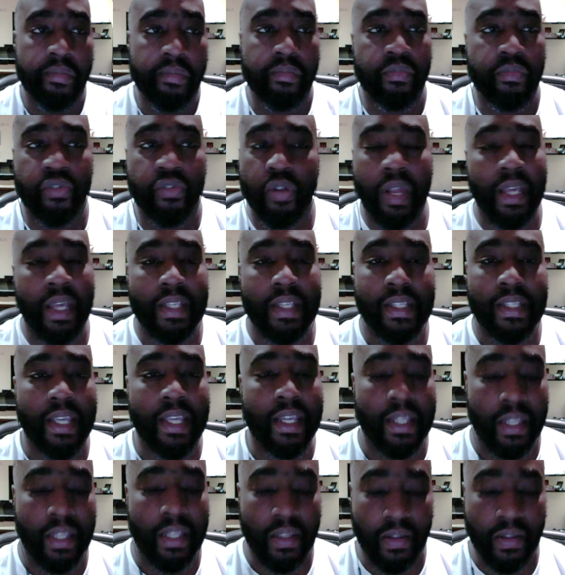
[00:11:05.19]
So, like I said,
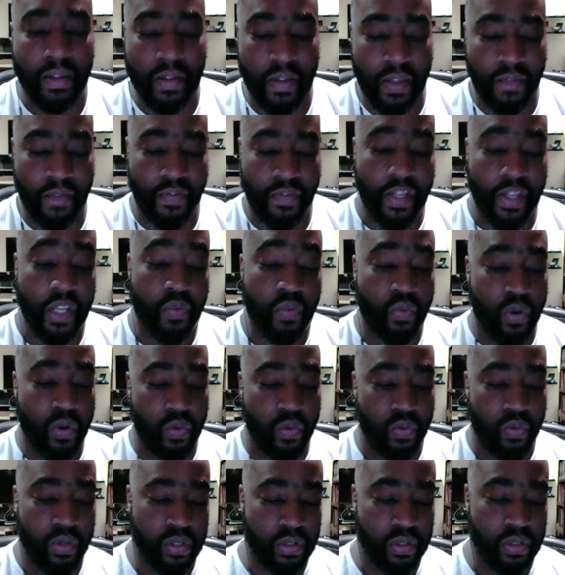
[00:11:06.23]
if anyone
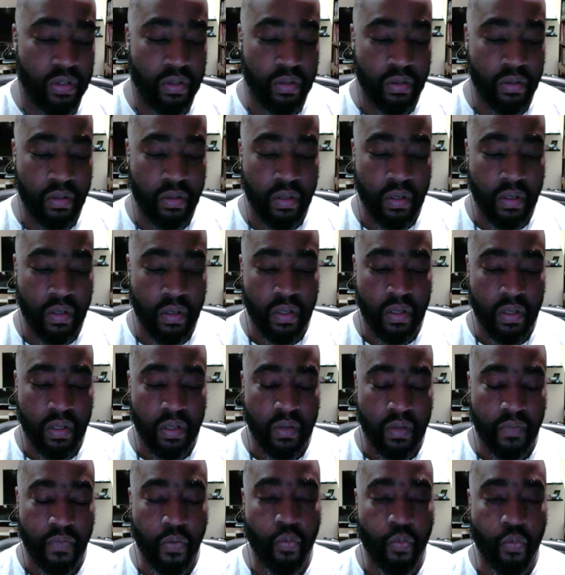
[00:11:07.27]
were to,
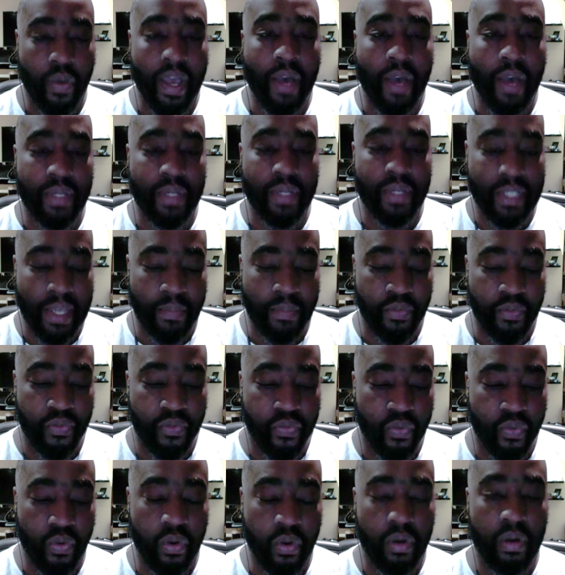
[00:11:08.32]
from where I was at
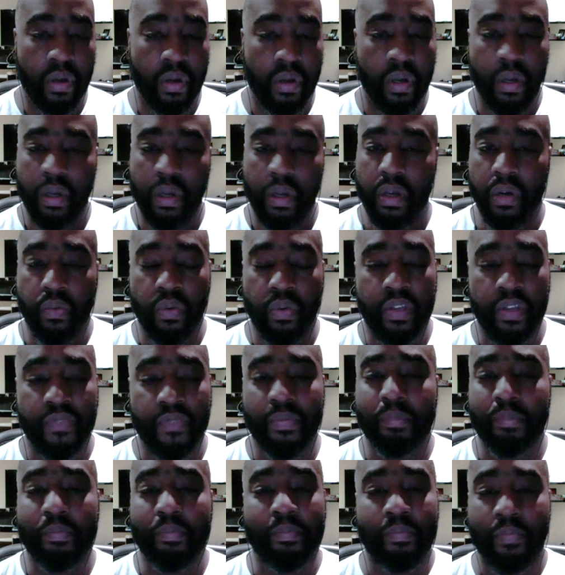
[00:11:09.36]
before, was
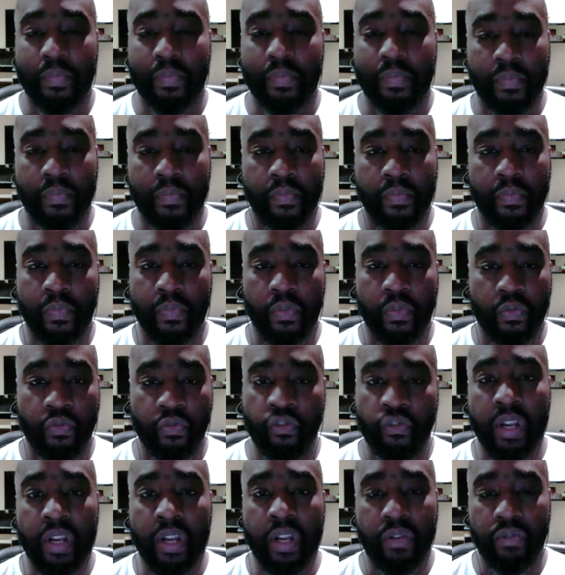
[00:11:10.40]

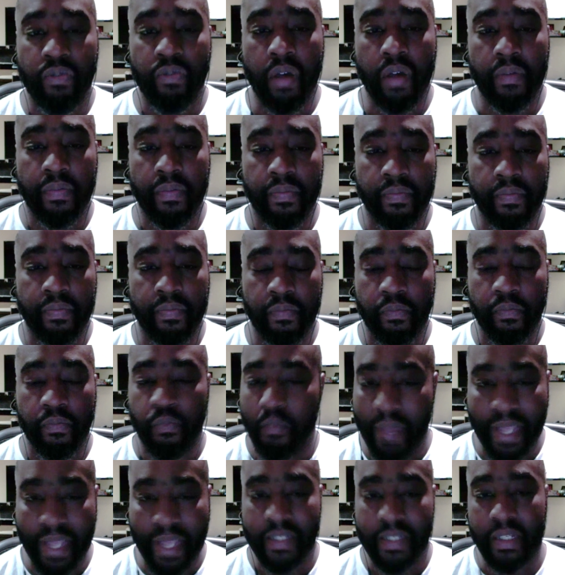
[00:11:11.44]
really rough,
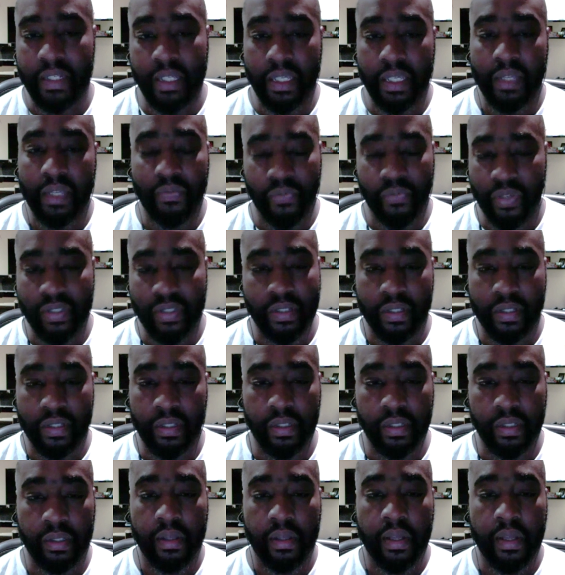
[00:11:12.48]
mentally and
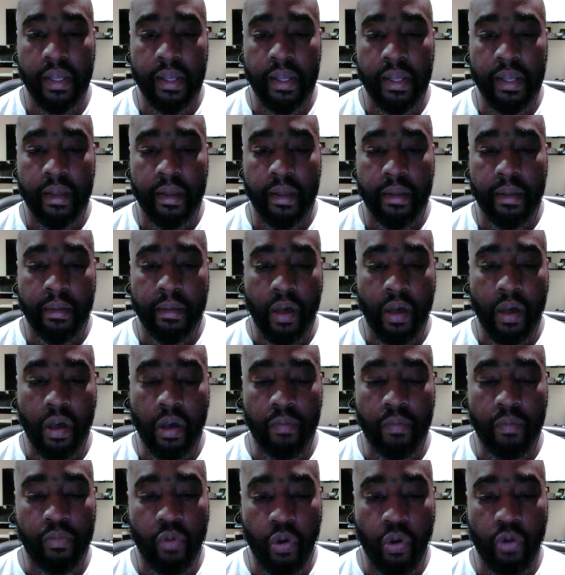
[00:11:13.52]
physically,
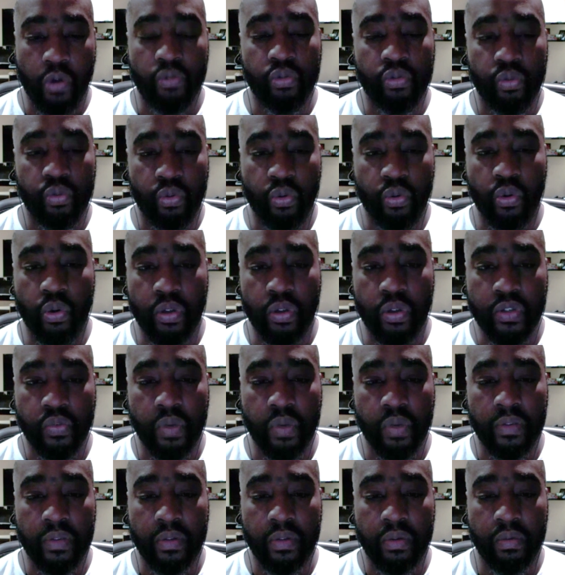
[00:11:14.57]
going through the course
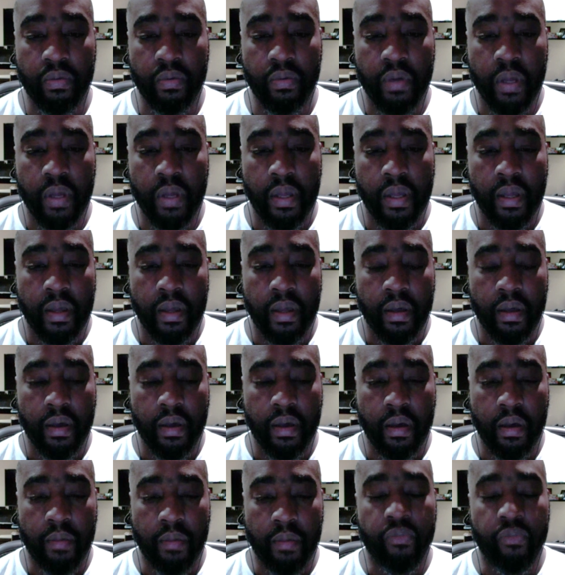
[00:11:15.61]
with you
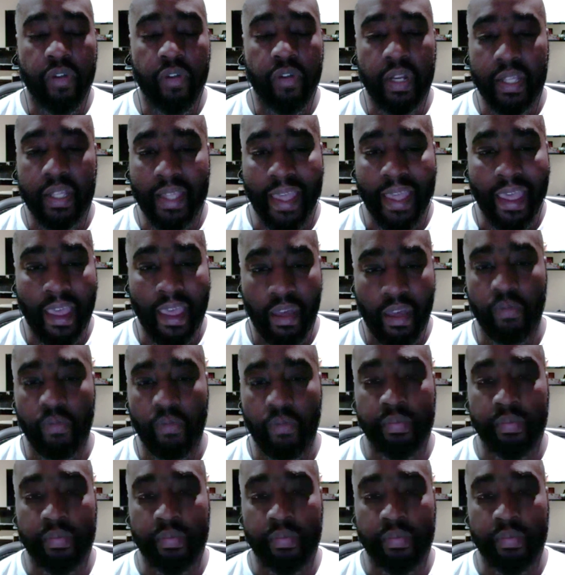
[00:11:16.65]
really helped